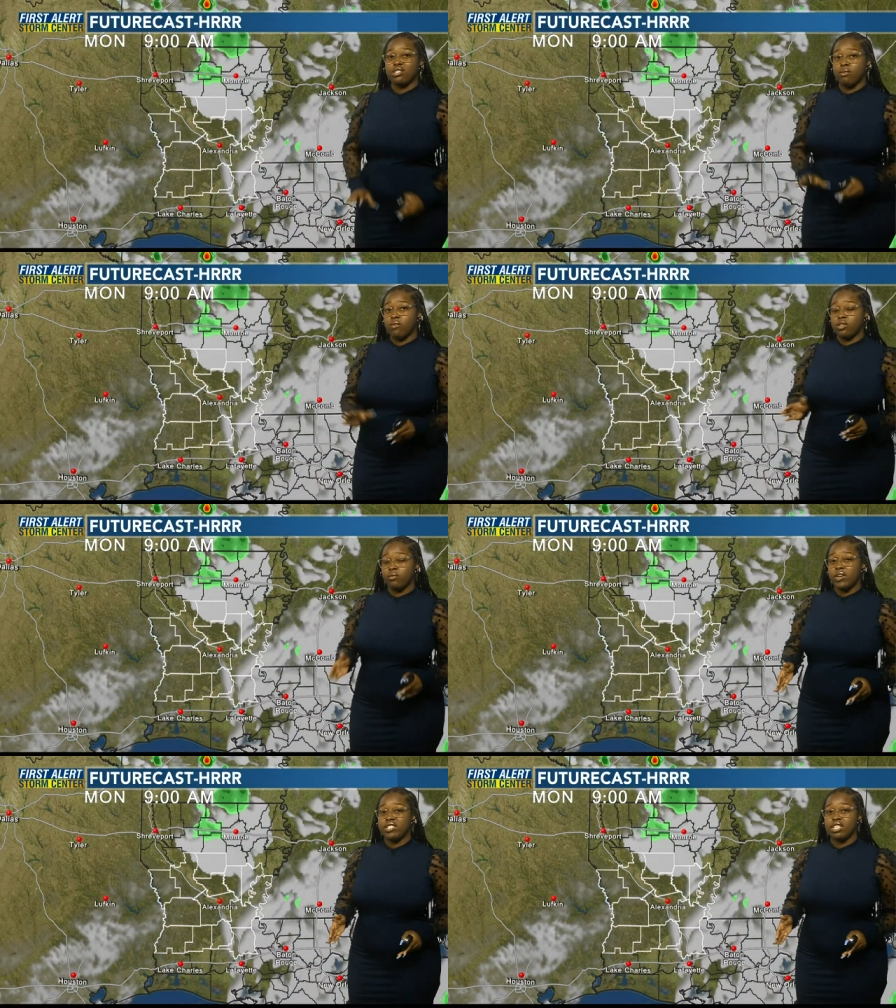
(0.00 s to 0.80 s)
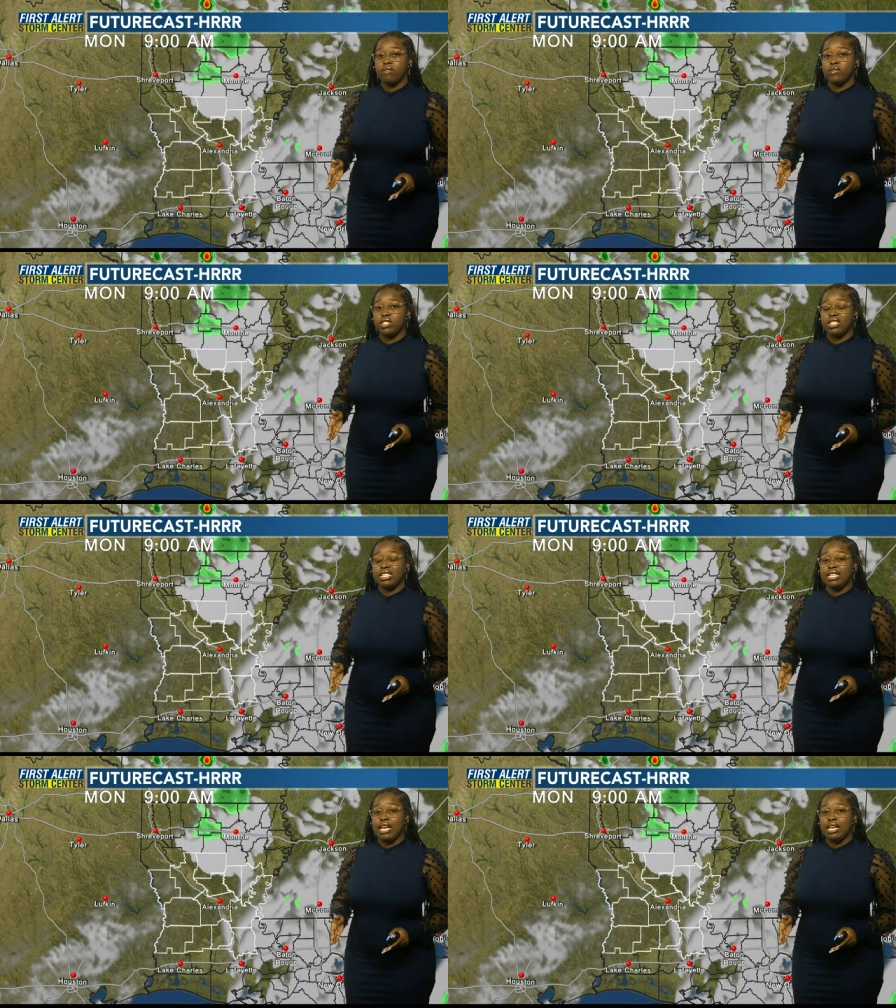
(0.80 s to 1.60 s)
So for the rest of the,
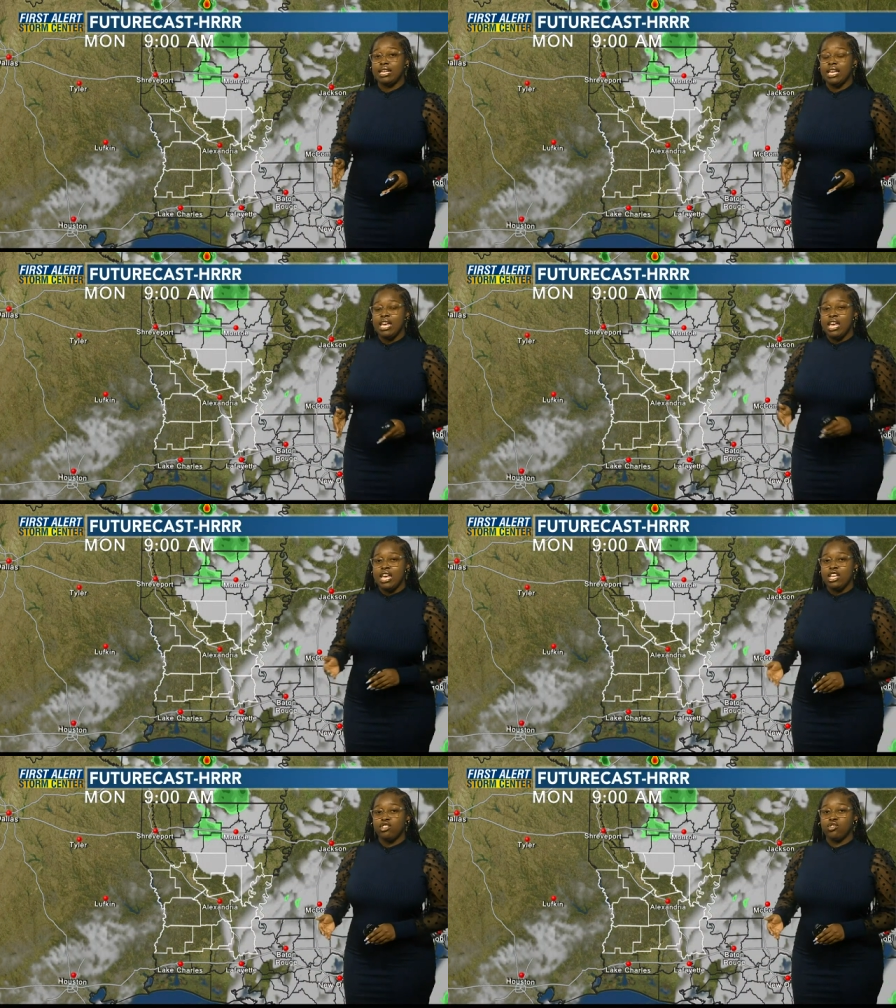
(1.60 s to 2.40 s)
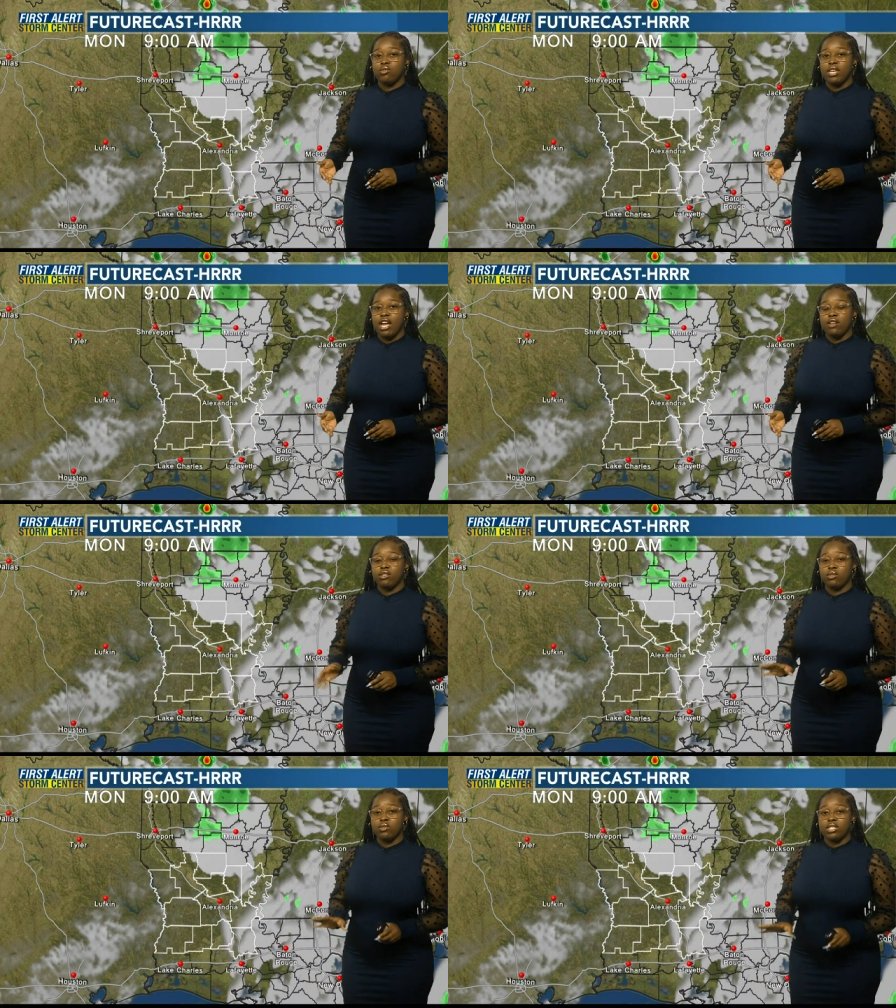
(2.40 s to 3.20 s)
today into the
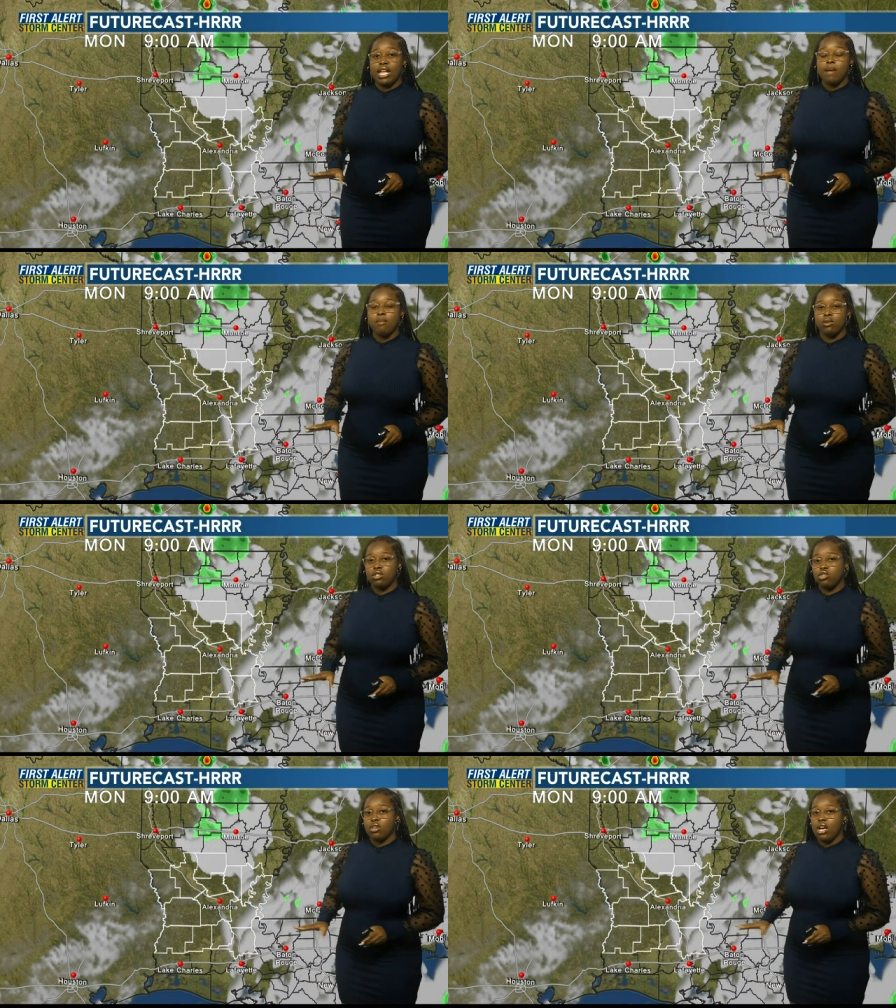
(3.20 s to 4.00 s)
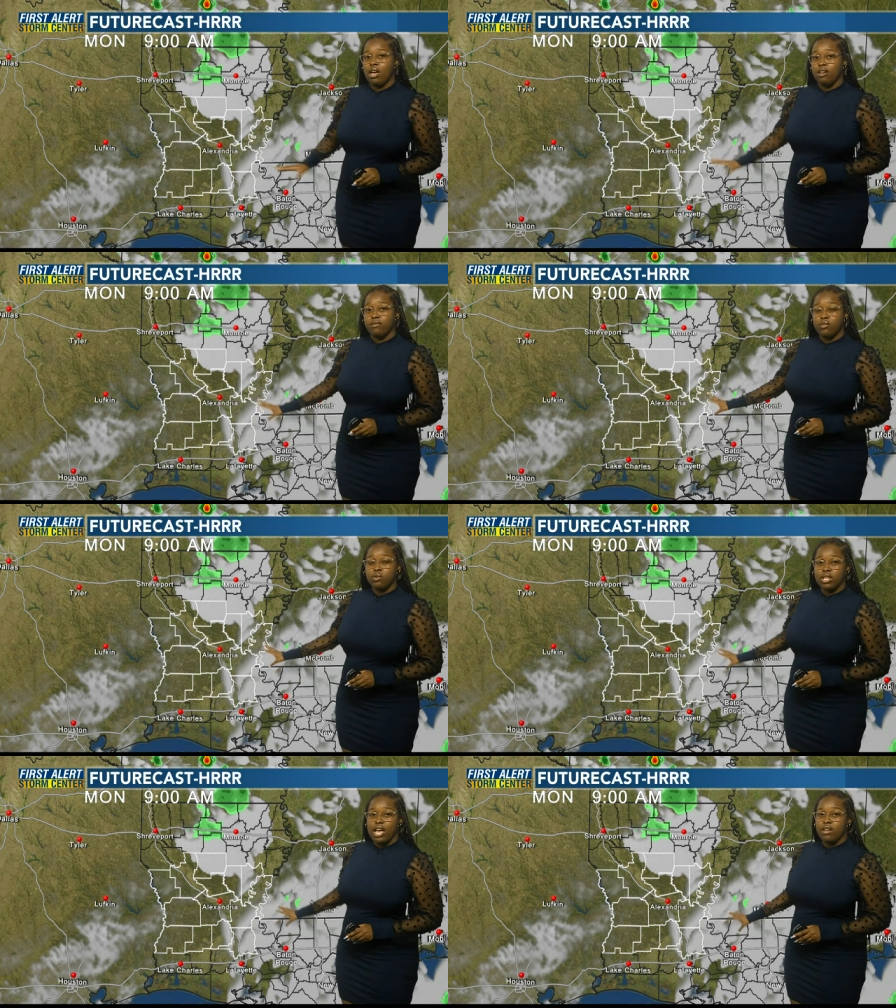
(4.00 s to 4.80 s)
afternoon, staying mostly dry. A few
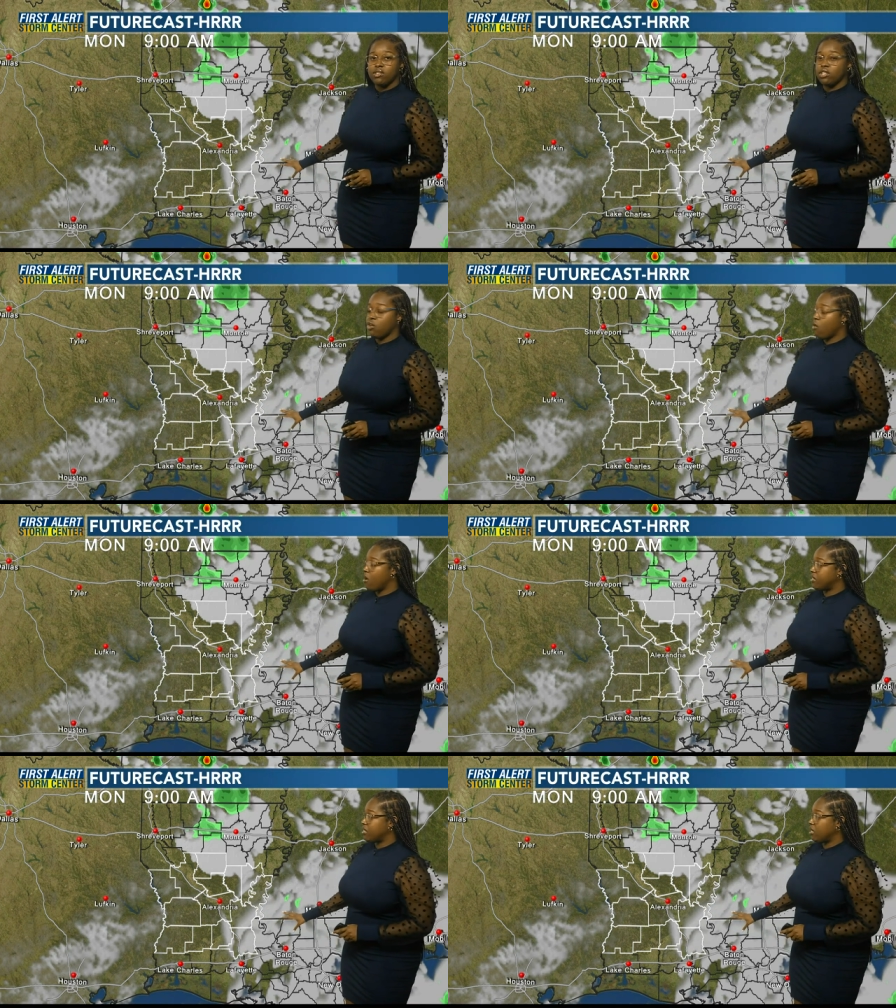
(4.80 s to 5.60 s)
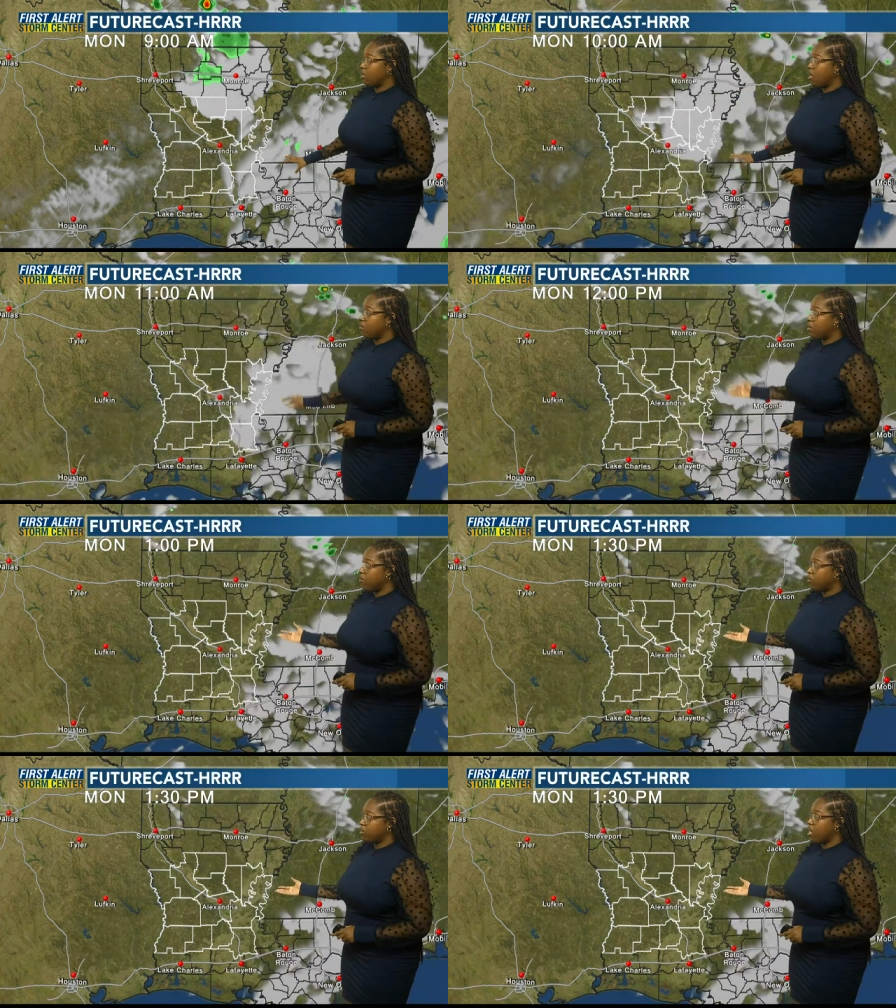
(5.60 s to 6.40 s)
clouds across CenLa,
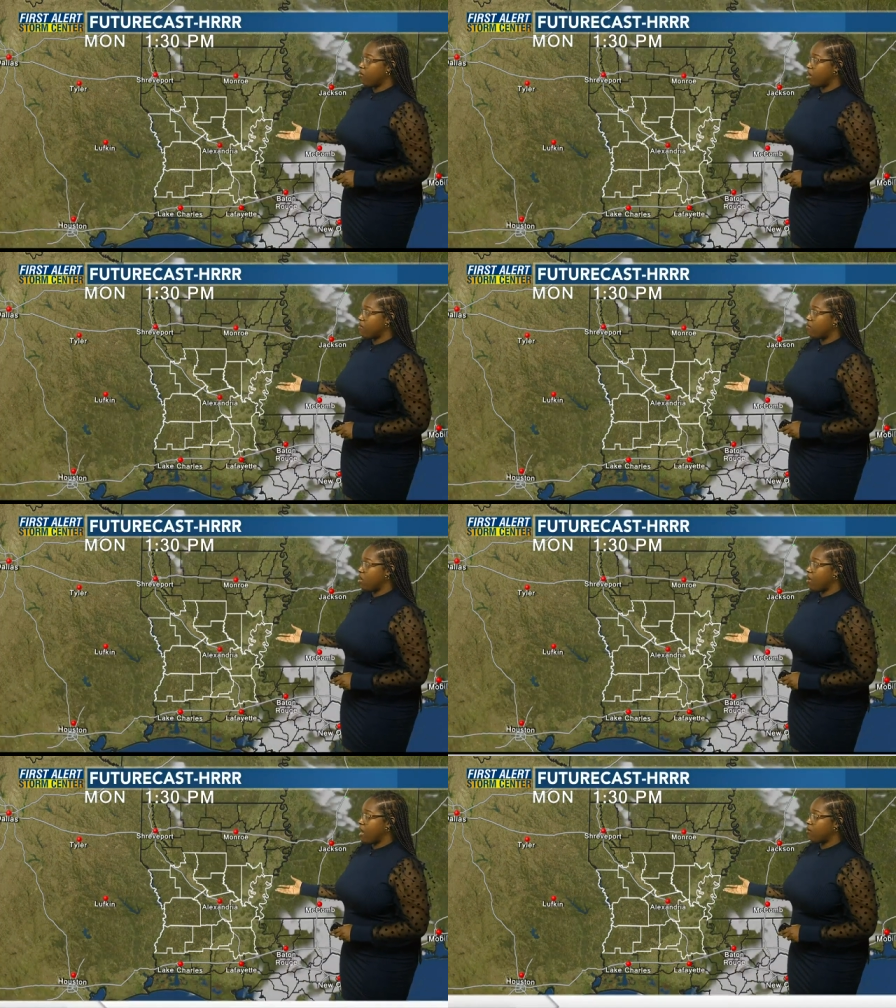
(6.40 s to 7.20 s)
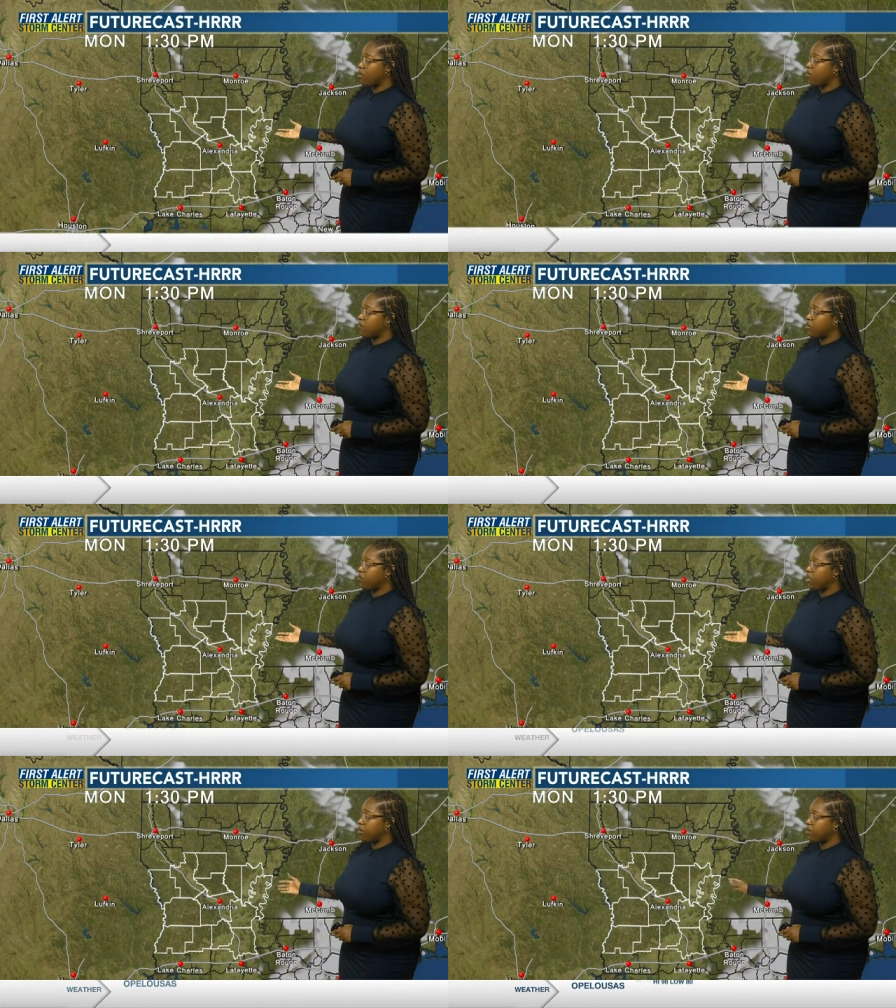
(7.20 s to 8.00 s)
but most of that rainfall out of our
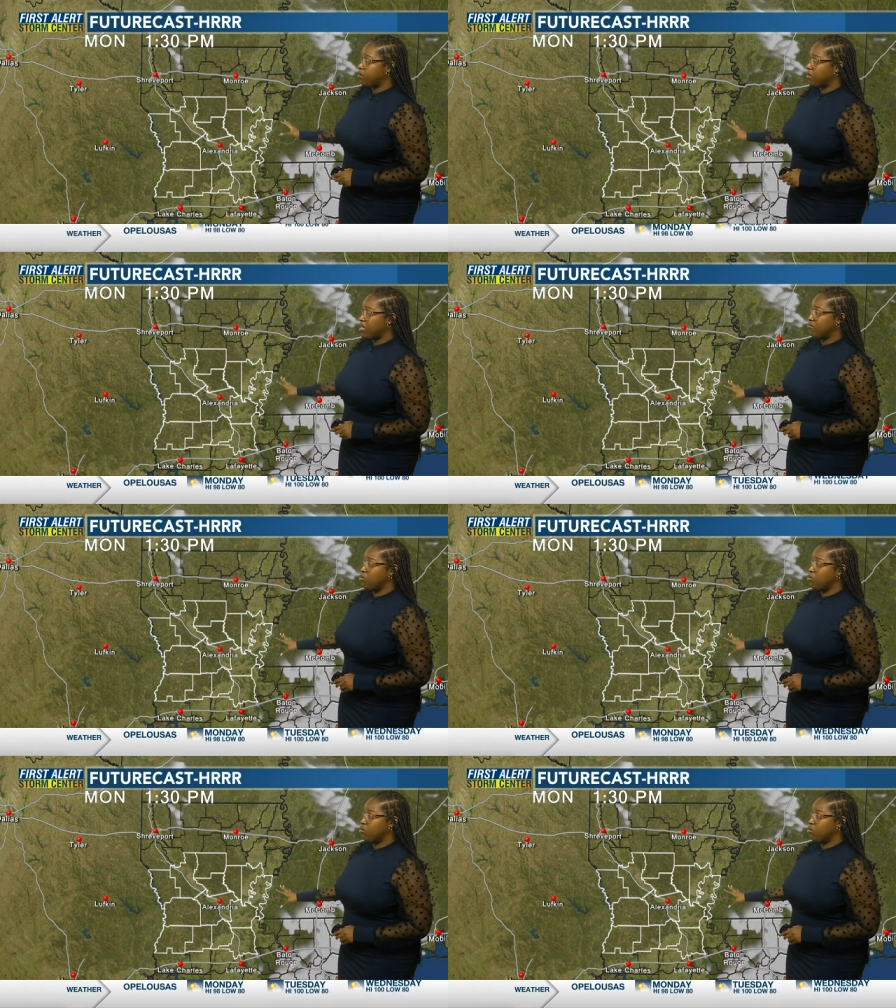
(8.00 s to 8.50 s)
viewing area, but